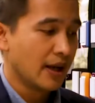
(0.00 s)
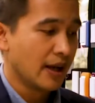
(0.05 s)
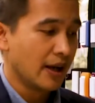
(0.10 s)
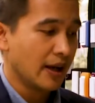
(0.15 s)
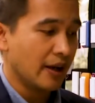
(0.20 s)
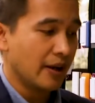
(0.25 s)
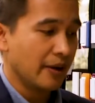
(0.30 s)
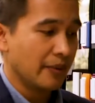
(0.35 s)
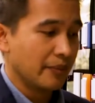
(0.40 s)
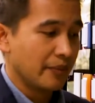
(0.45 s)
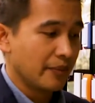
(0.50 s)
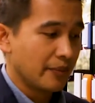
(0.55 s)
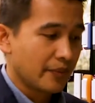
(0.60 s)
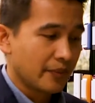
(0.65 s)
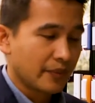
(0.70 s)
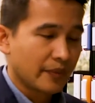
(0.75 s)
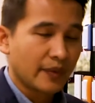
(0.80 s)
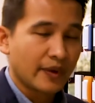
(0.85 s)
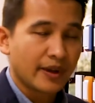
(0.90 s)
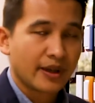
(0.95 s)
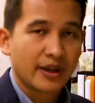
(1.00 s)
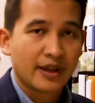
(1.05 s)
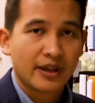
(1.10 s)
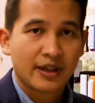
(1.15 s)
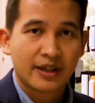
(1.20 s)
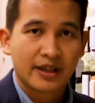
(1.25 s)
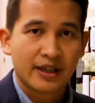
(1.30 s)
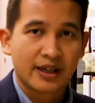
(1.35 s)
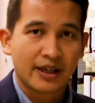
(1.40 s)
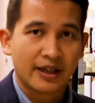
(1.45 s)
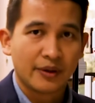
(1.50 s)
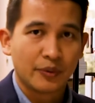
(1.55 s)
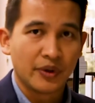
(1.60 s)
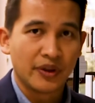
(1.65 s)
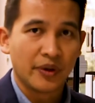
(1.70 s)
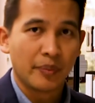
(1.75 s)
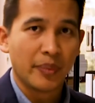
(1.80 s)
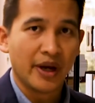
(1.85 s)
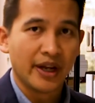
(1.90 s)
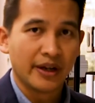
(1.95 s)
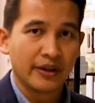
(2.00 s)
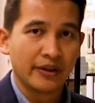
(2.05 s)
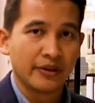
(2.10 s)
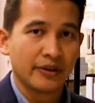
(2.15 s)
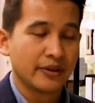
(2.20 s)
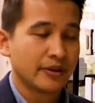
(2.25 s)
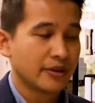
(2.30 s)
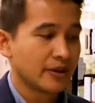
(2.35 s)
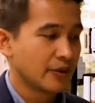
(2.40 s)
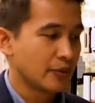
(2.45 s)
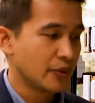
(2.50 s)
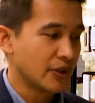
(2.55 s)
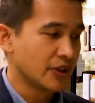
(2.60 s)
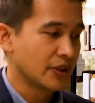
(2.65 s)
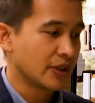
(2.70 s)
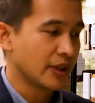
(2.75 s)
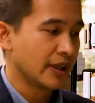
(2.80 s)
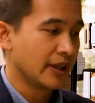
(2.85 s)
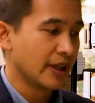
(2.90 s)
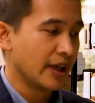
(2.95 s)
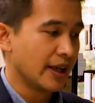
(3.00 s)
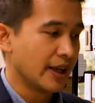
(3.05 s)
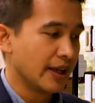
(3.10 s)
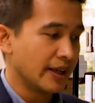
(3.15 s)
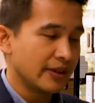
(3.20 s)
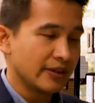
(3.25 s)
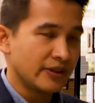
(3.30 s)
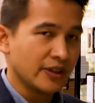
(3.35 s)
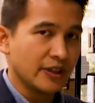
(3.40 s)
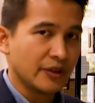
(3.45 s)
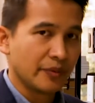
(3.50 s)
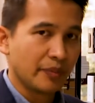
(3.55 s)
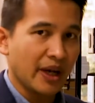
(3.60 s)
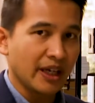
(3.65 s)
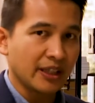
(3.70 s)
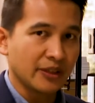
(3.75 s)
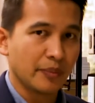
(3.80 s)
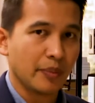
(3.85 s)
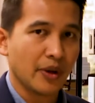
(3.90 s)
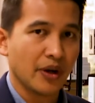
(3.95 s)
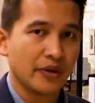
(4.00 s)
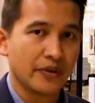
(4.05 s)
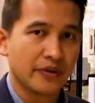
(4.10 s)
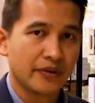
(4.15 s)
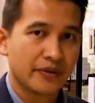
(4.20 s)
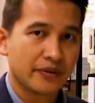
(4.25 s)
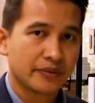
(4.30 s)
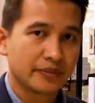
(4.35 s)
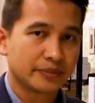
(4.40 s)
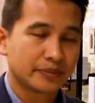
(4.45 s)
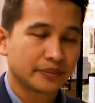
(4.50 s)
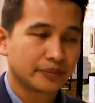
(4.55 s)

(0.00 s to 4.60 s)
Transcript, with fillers: um, with a button which can uh, set it back to both.